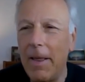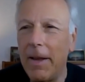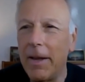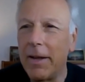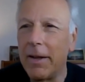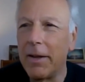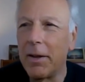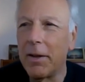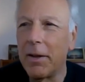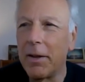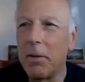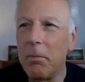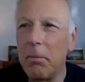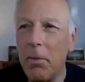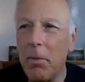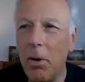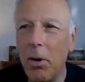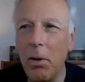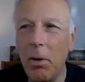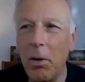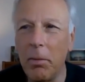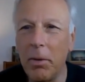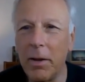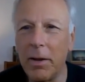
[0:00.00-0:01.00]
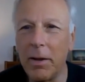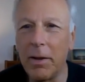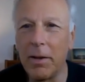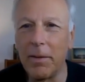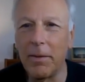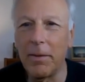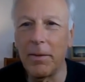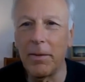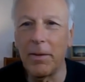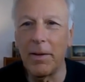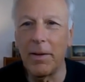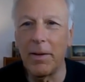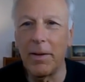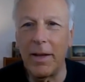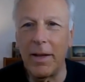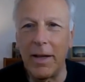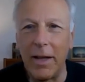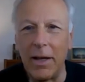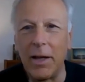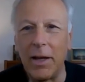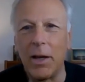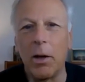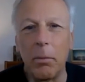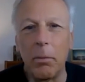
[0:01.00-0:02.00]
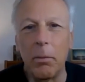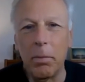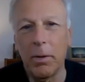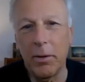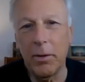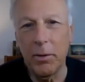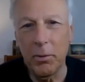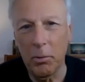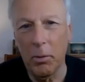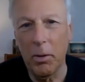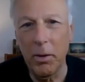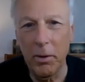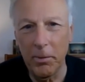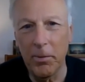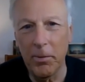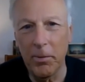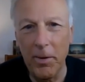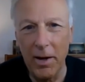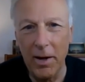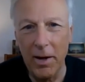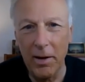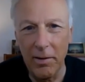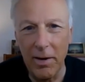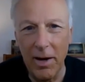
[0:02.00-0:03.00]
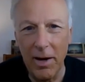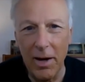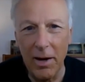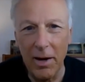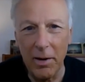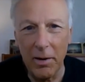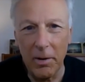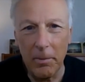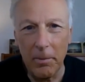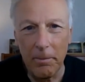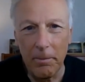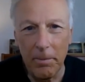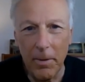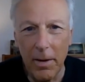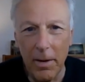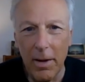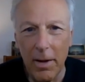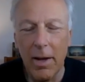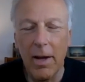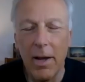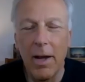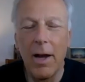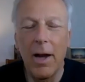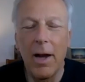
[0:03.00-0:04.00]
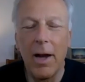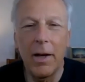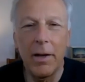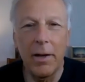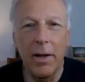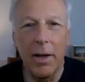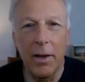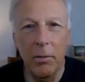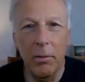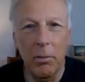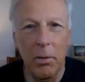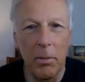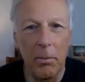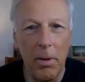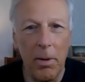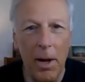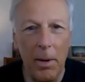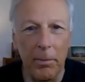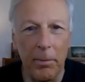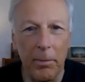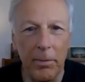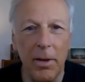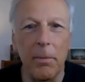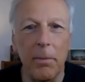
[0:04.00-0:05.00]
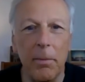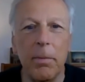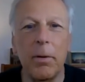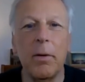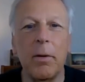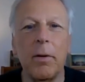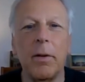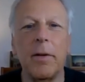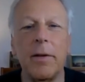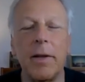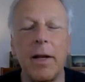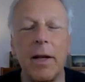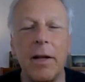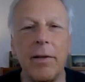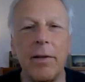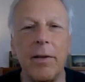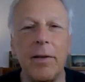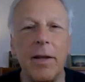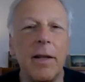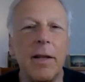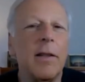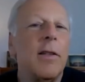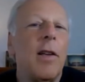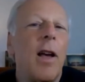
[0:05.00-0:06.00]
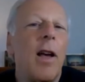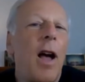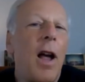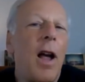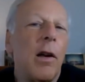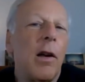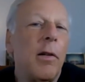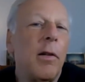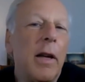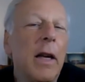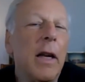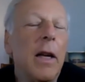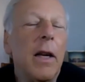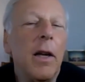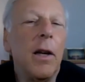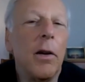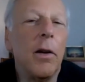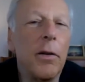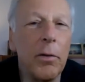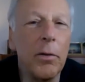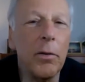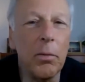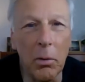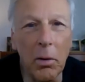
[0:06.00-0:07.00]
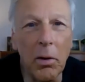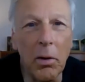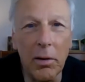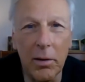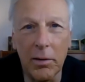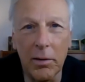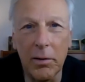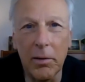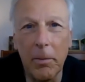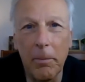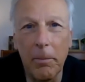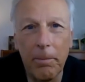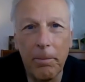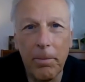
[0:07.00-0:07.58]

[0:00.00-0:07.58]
You know, the moment the ego puts one fire out, another one pops up because that's the entire ego's world.